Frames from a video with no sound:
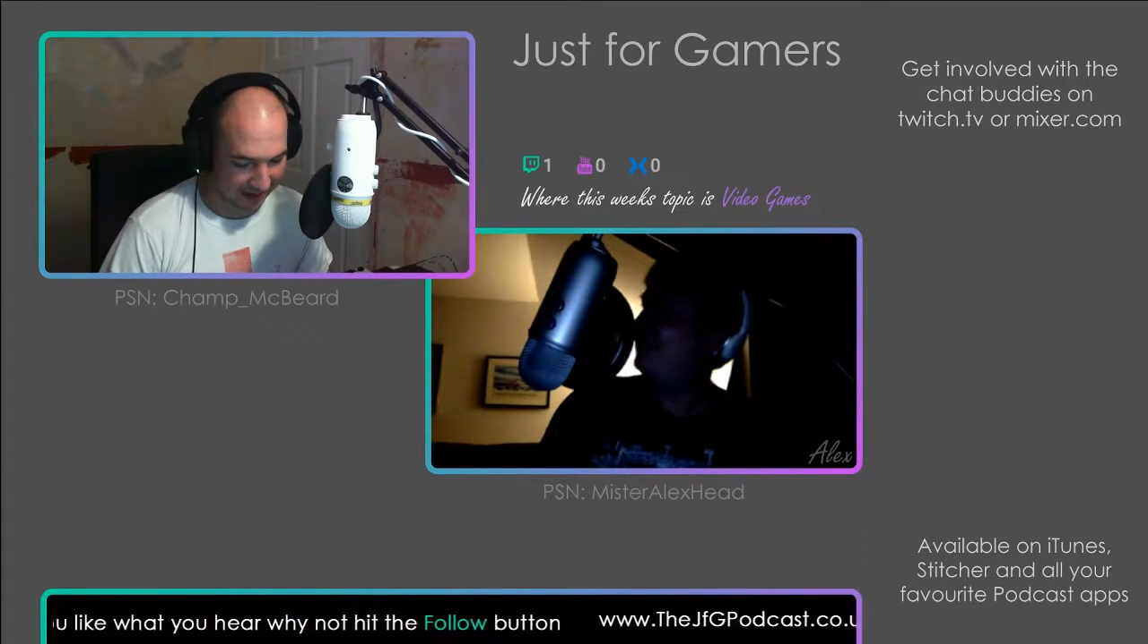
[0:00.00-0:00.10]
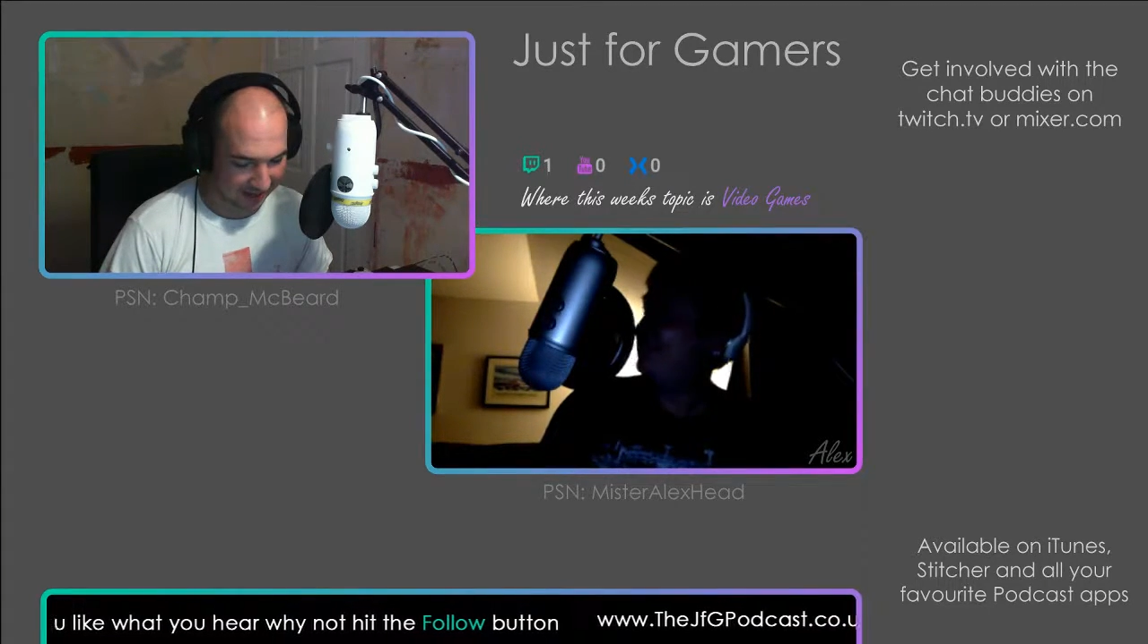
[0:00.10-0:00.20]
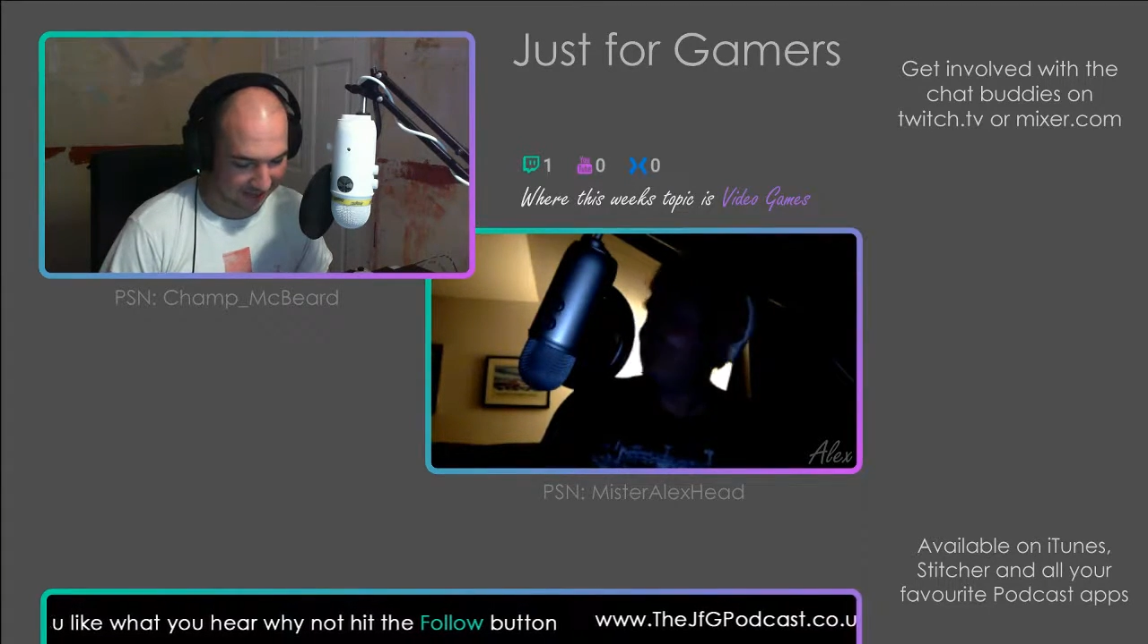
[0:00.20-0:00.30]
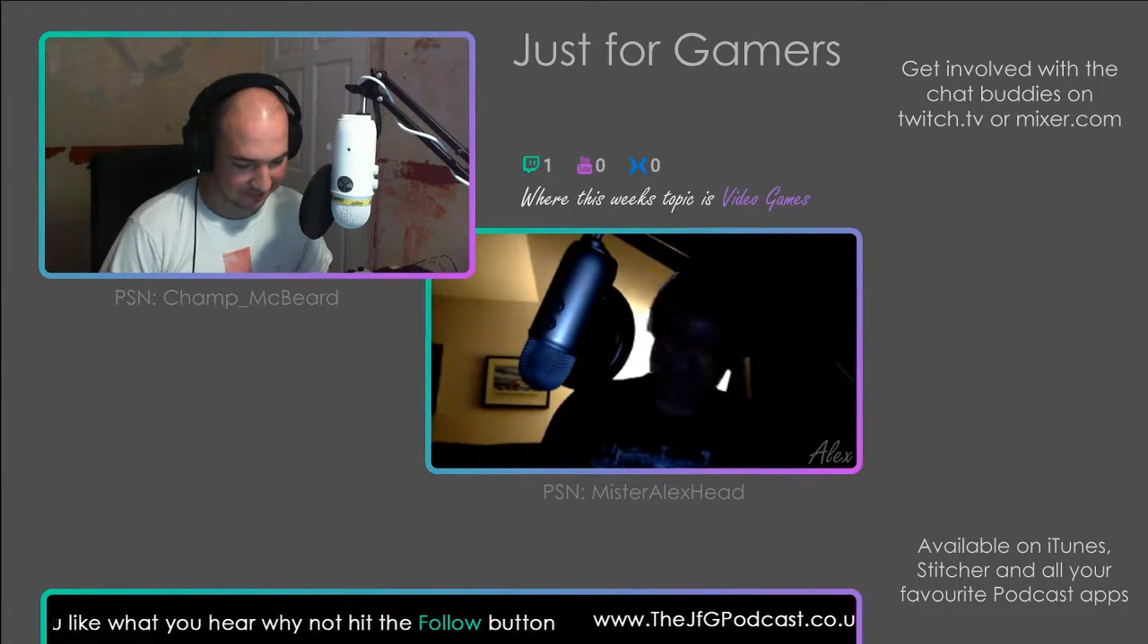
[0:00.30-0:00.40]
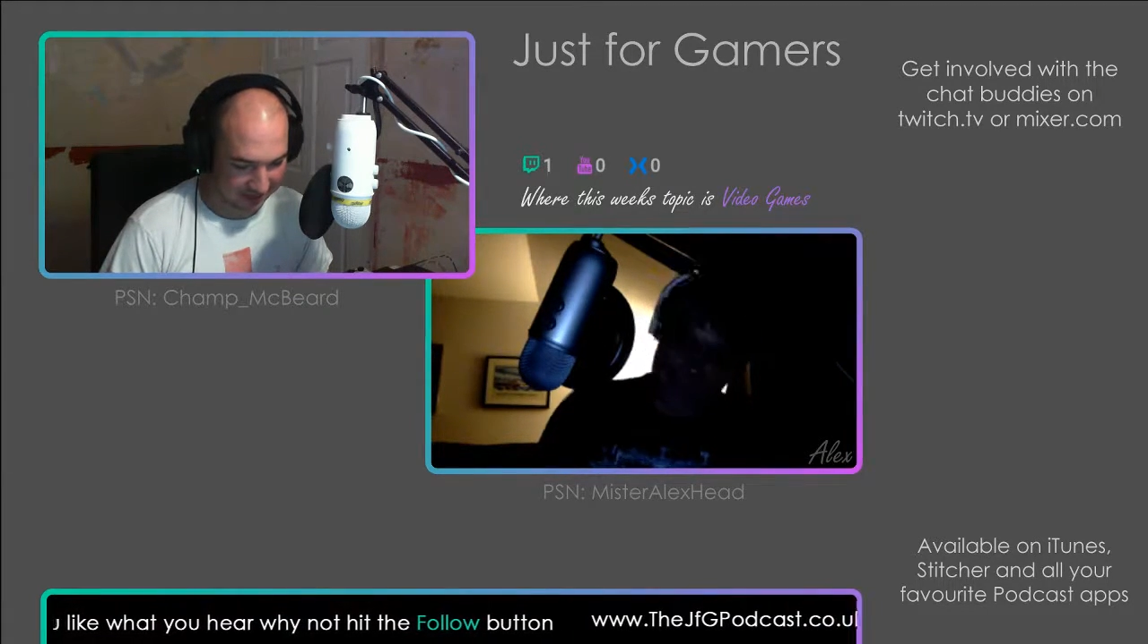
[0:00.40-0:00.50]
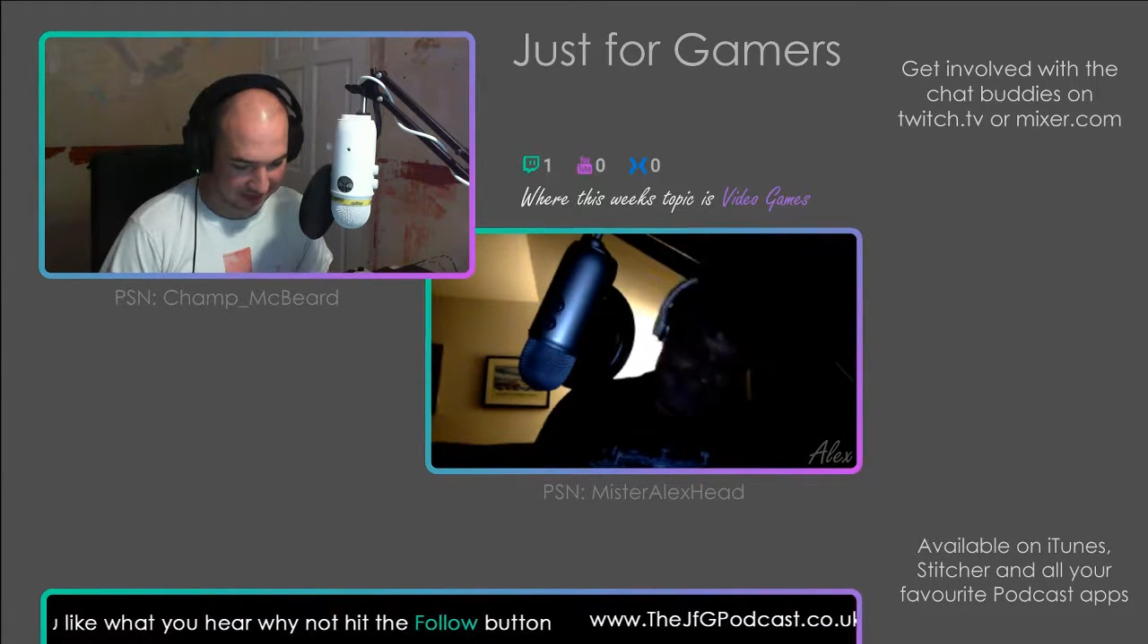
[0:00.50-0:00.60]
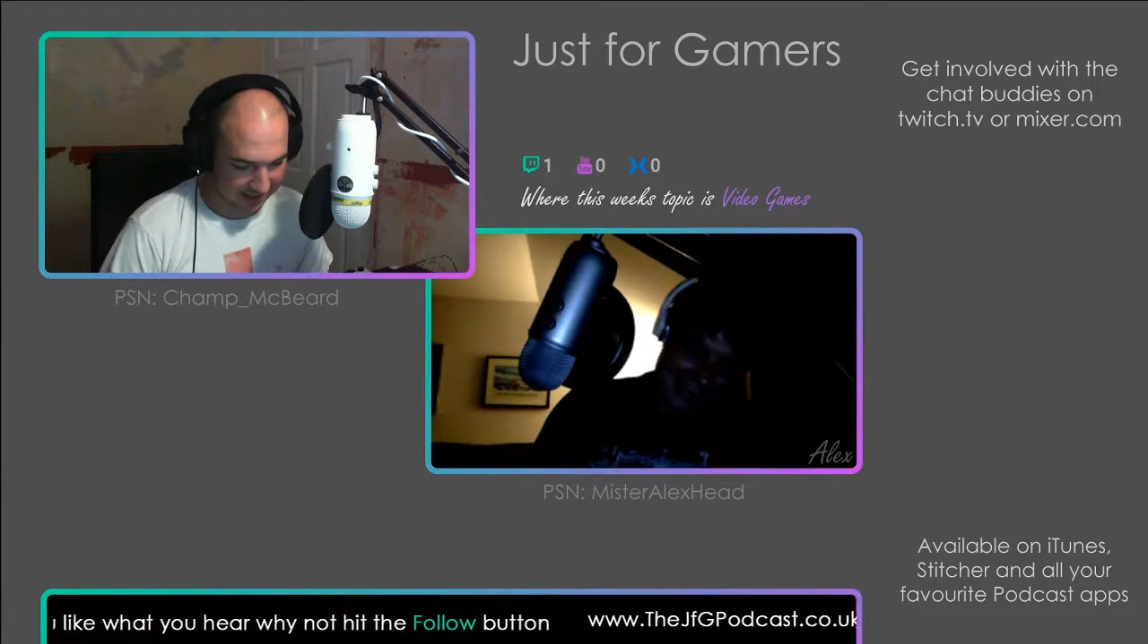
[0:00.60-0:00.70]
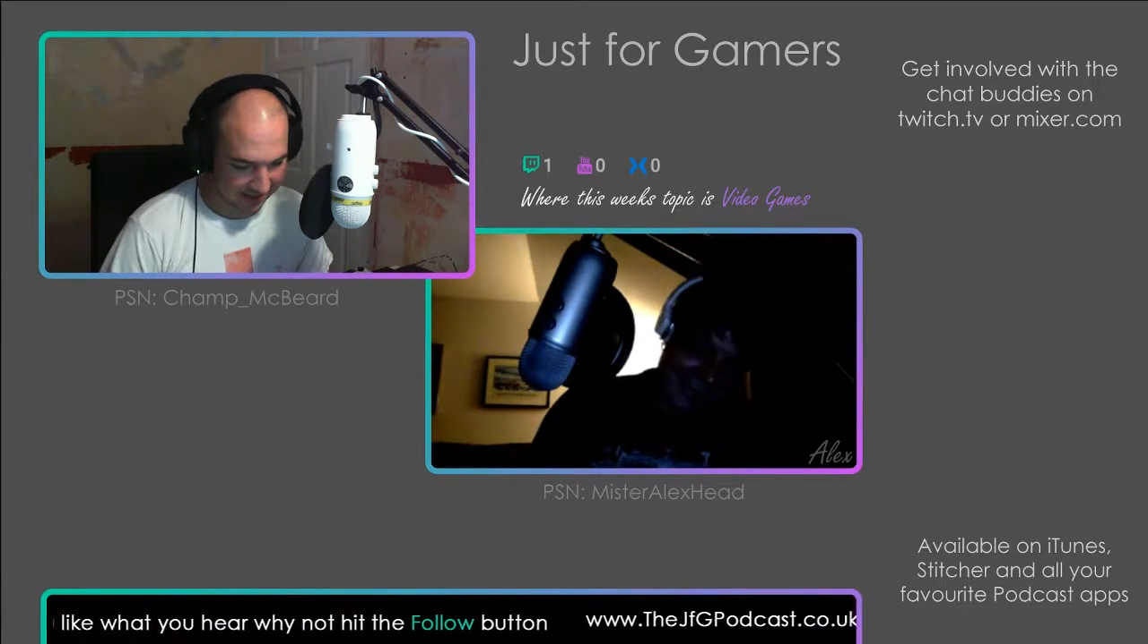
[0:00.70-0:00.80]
game.